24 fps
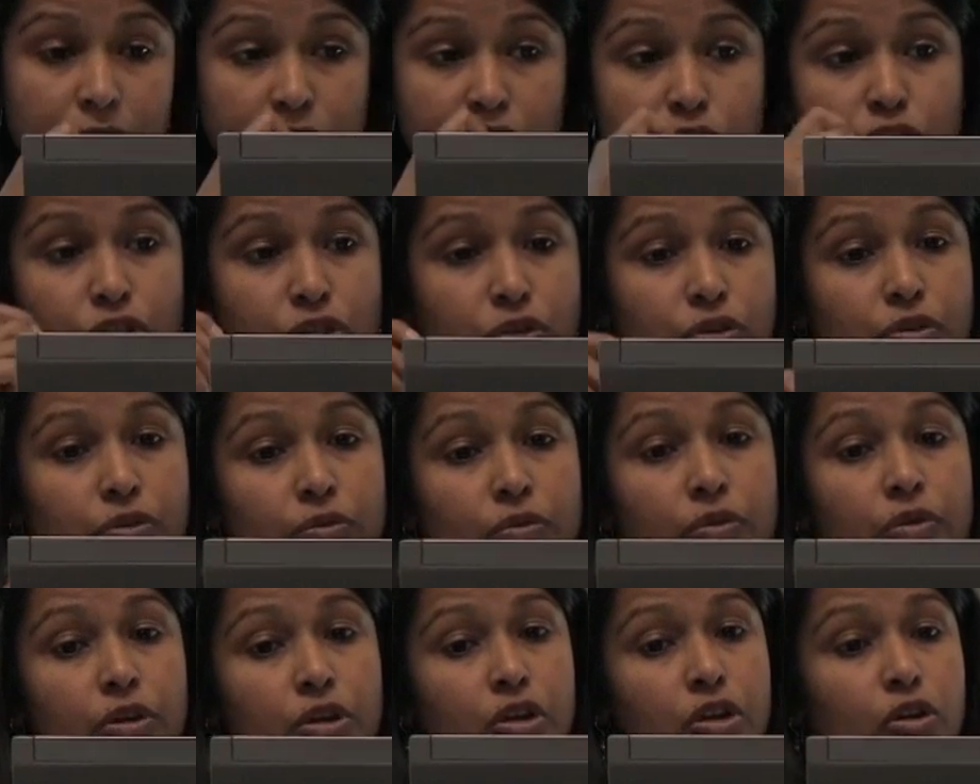
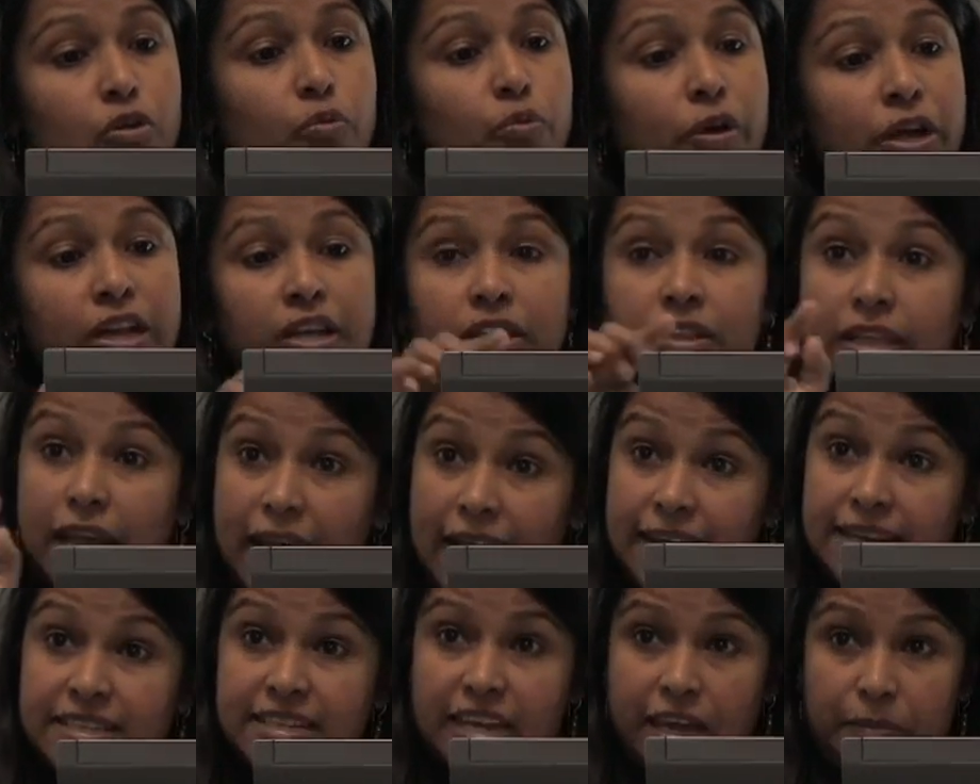So when
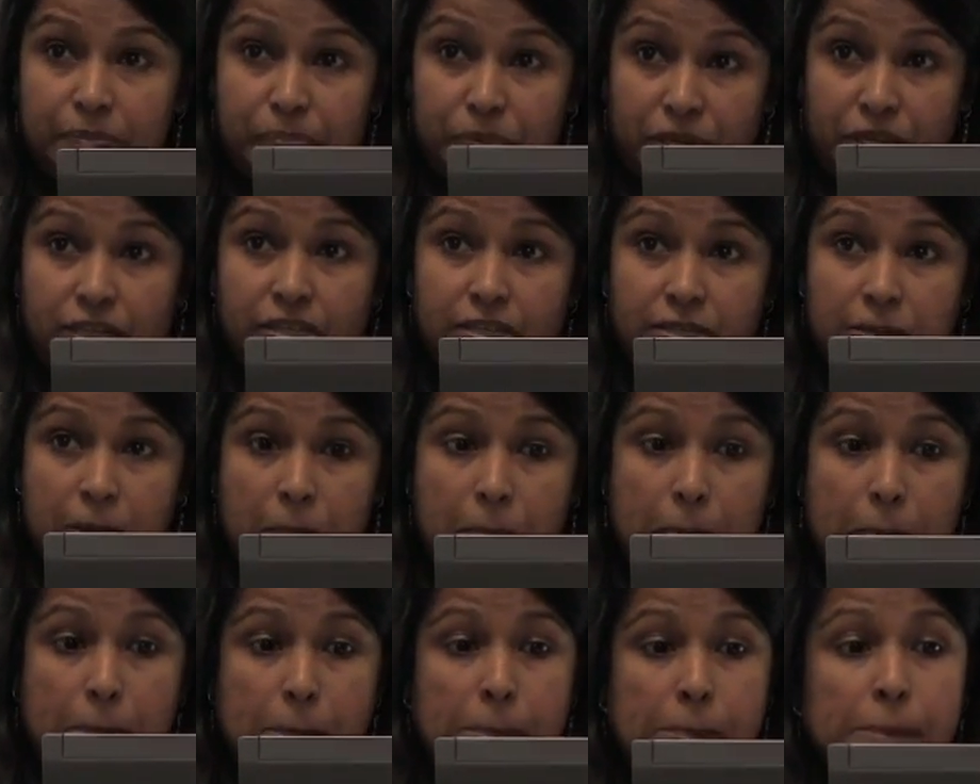that happened,
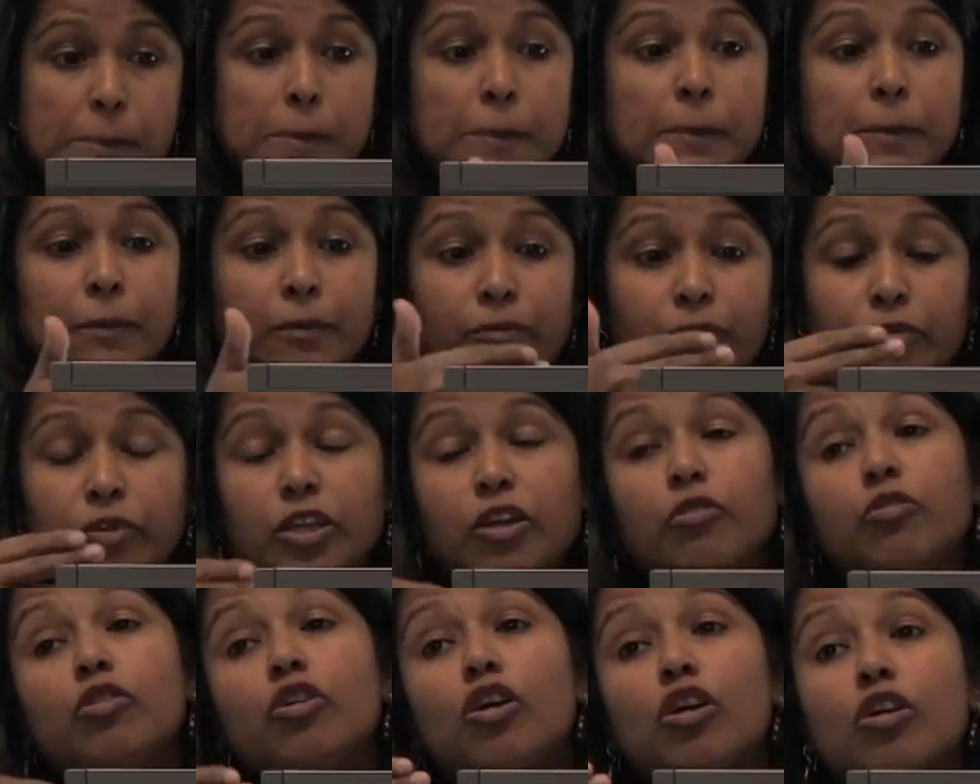
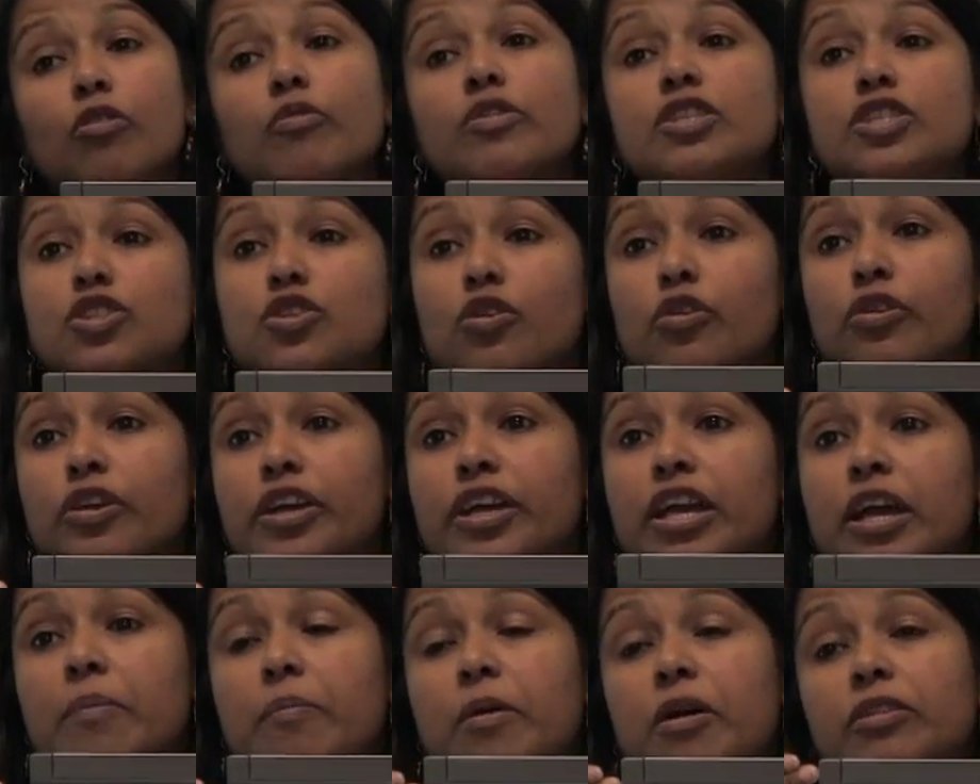they were always
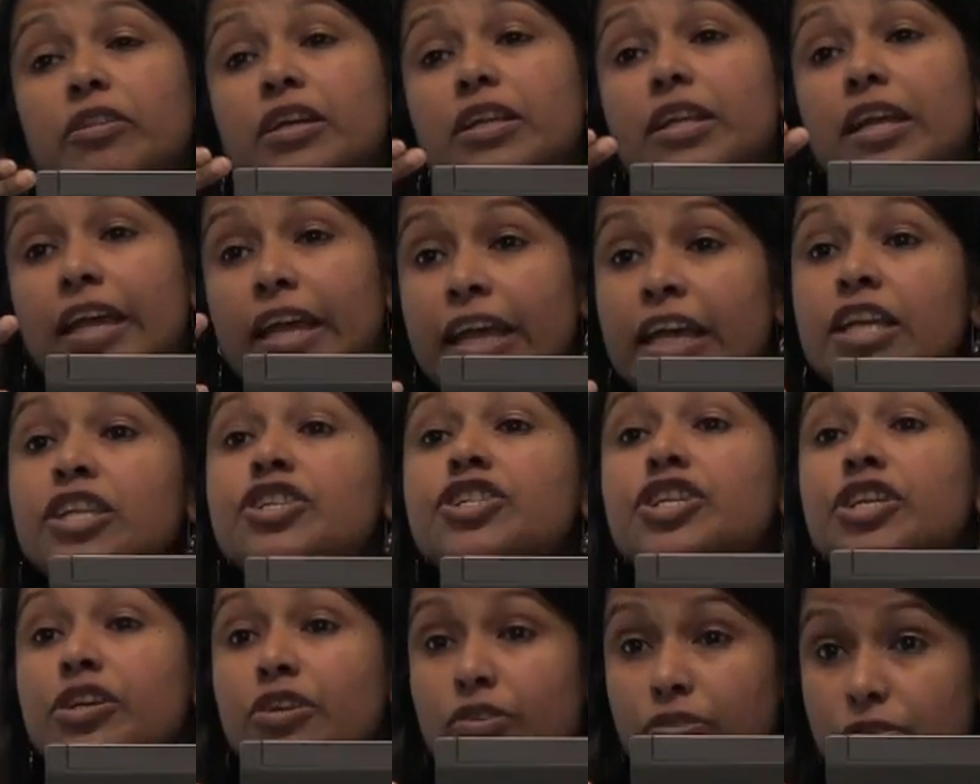talking about that
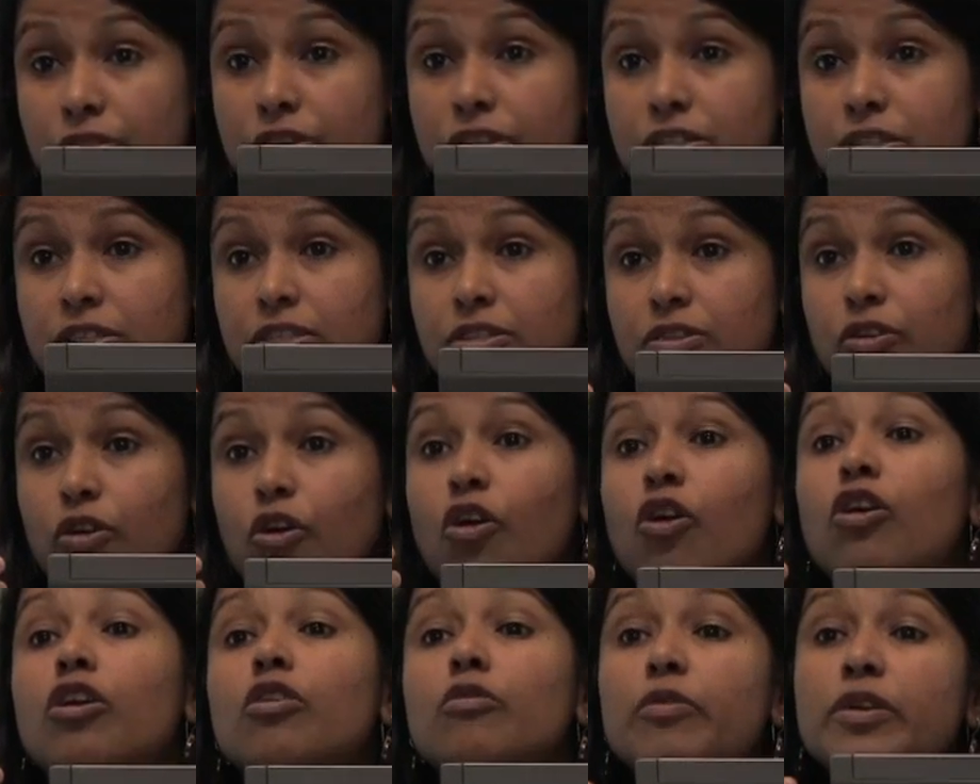NGOs
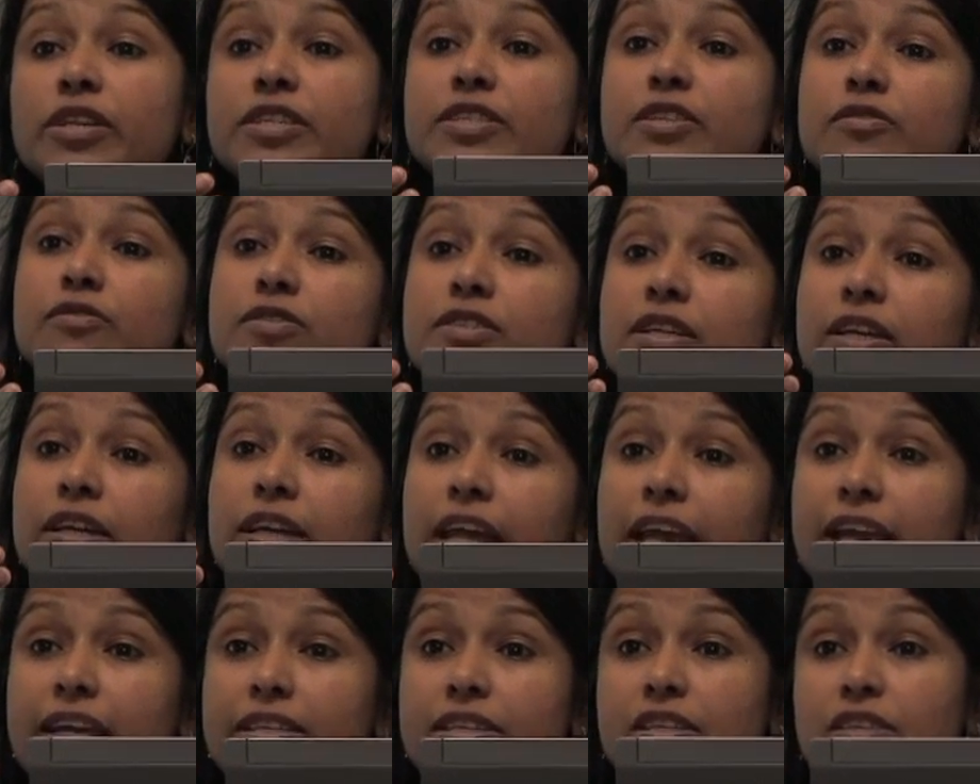always use the
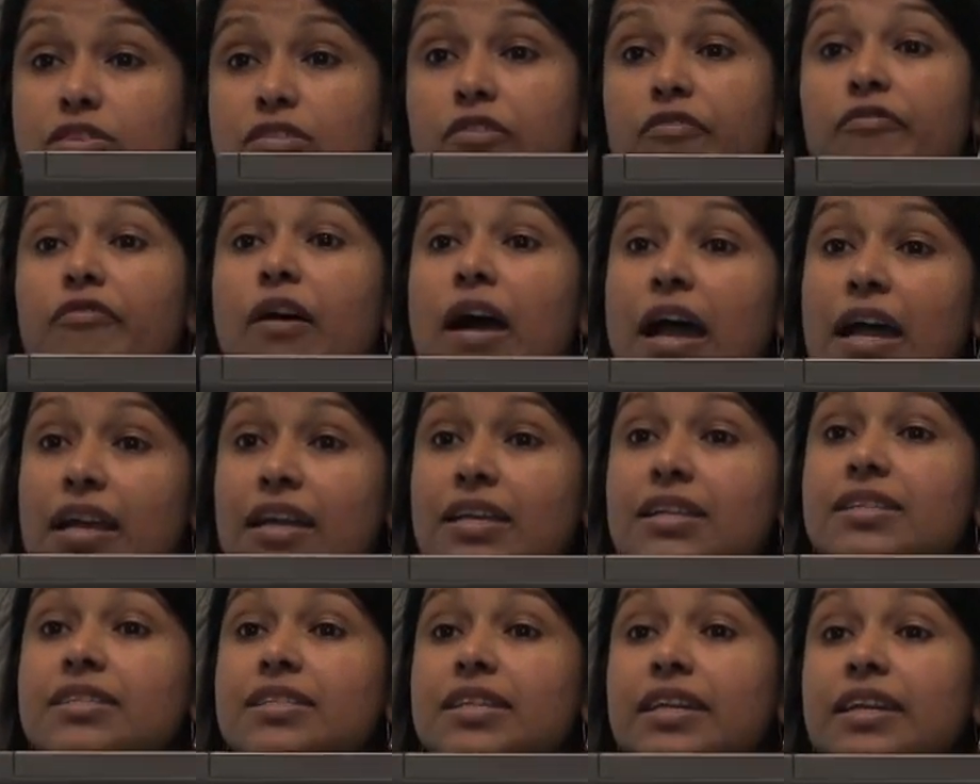cases of
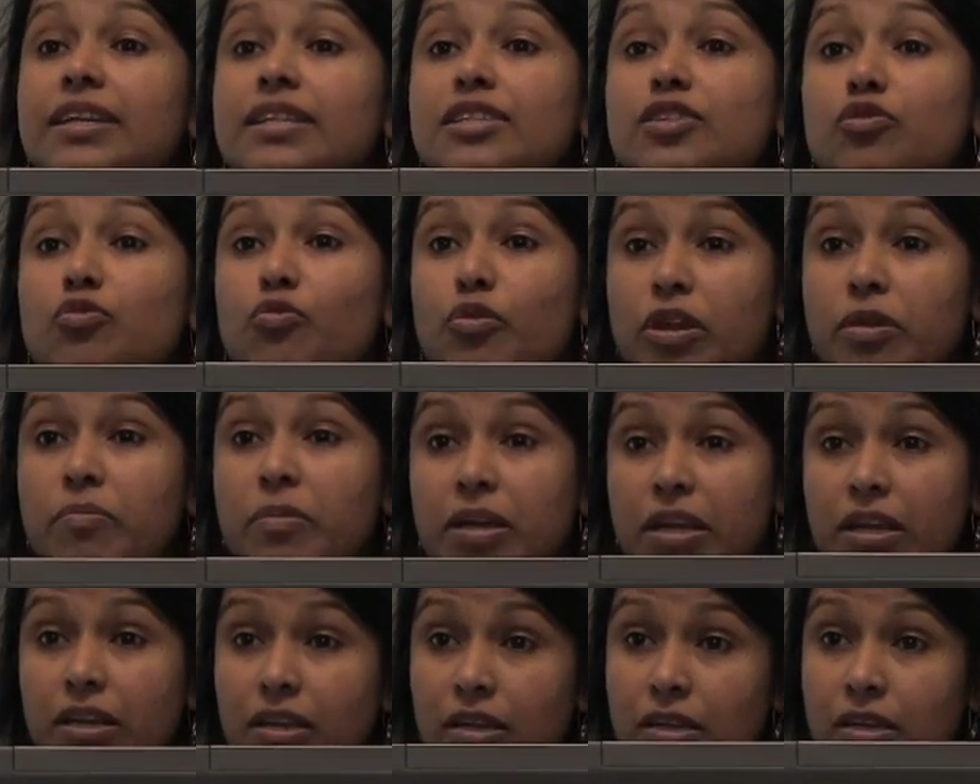violence against
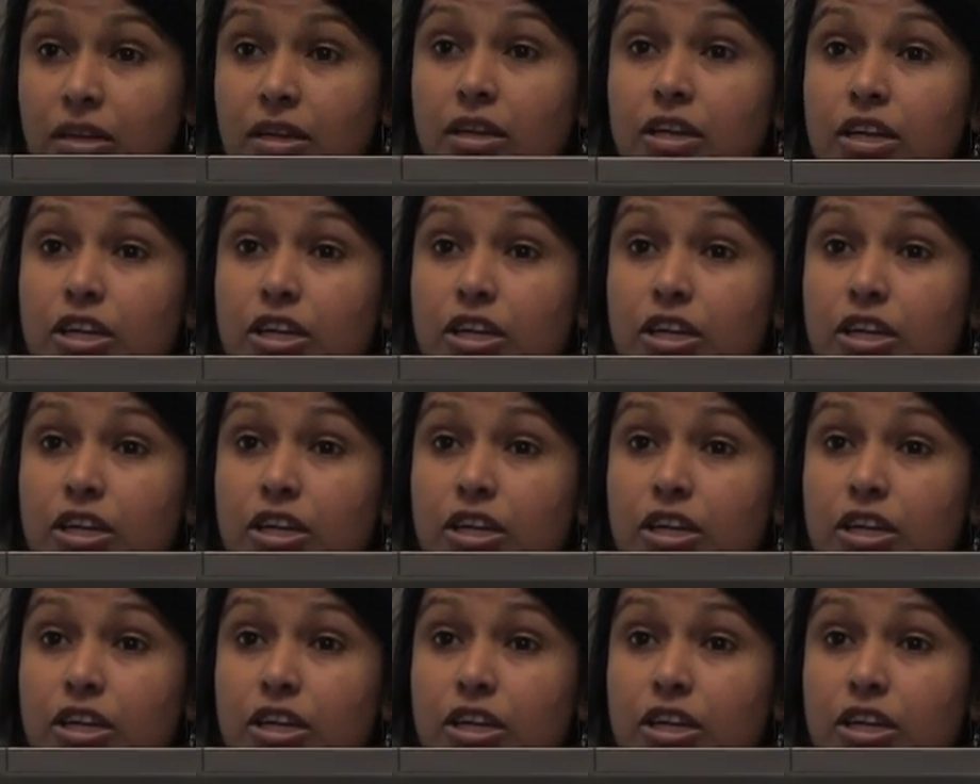women